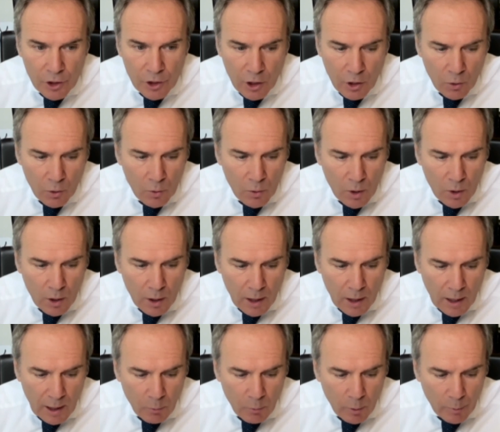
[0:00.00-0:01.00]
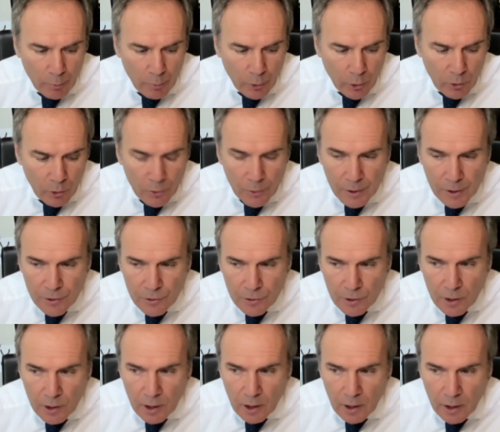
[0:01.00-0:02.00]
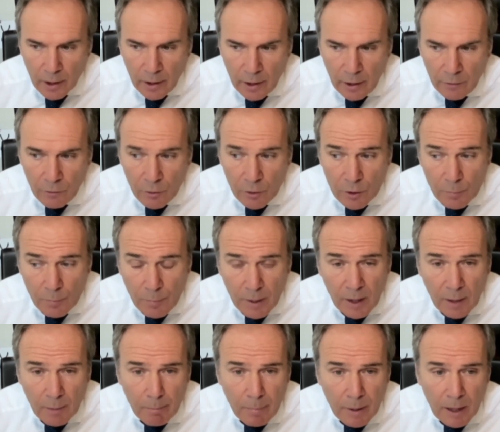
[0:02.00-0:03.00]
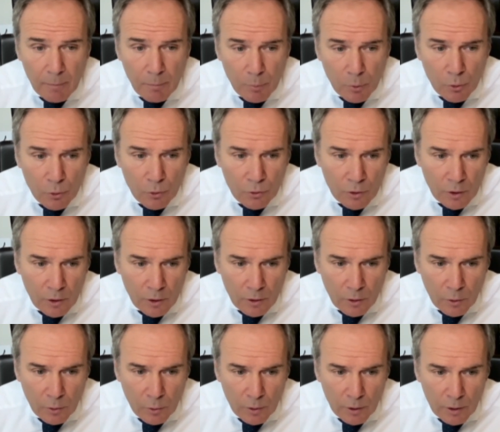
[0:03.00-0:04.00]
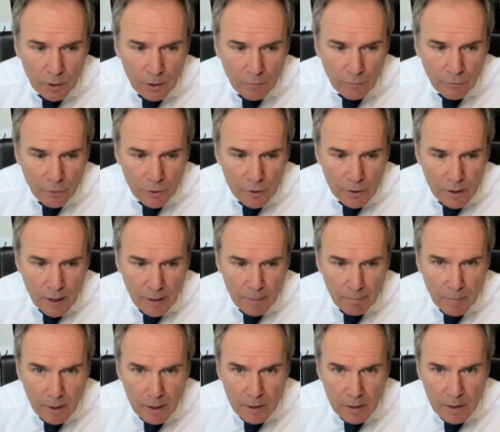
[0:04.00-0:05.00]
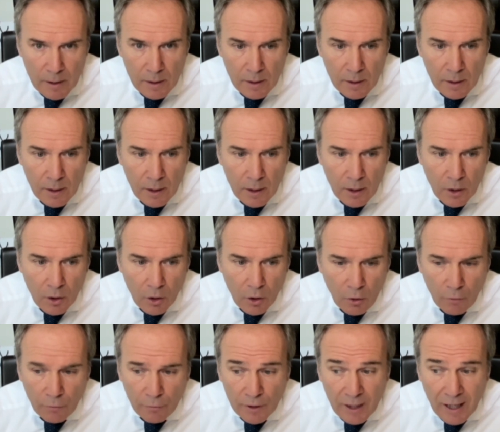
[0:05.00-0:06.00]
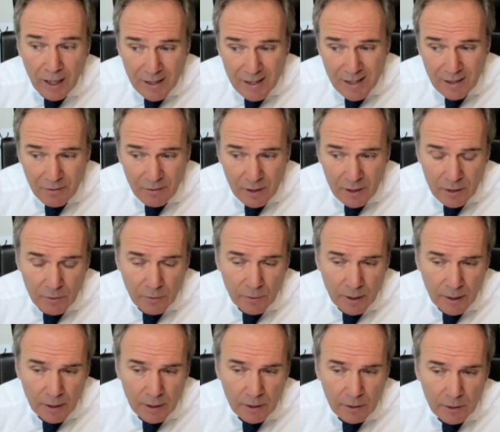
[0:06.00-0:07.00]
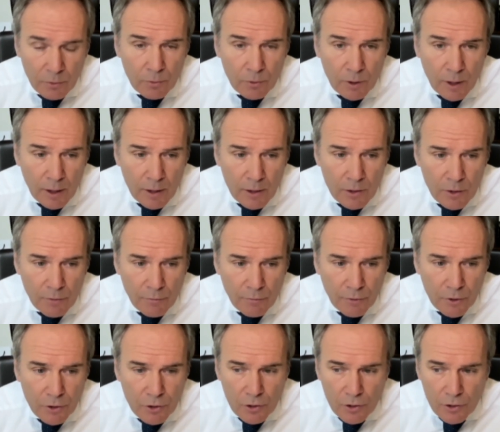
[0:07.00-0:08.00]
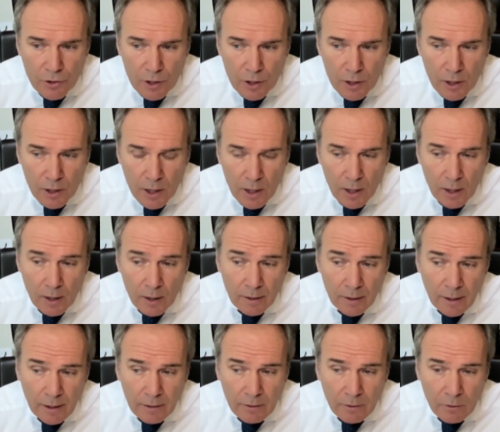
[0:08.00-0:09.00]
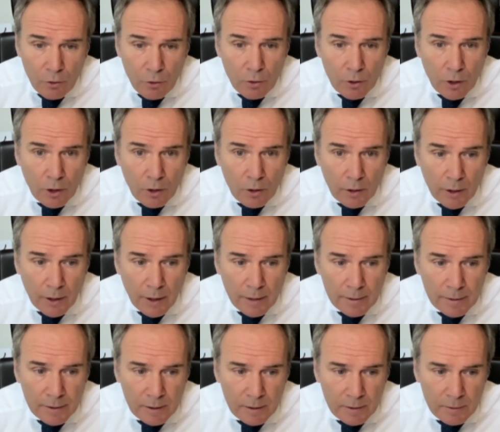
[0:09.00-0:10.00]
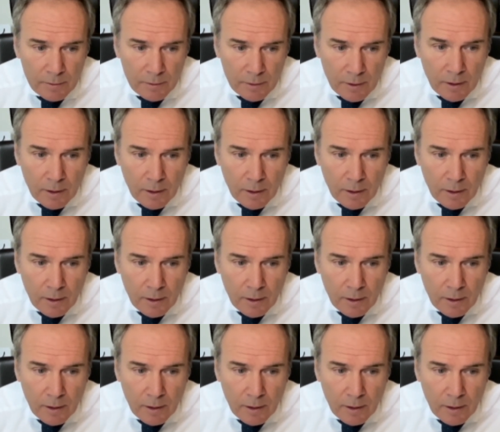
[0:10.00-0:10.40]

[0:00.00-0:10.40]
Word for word: show our progress. Uh, there has been a big boost during the first nine months uh, of the activity related to the energy efficiency that, you know, it's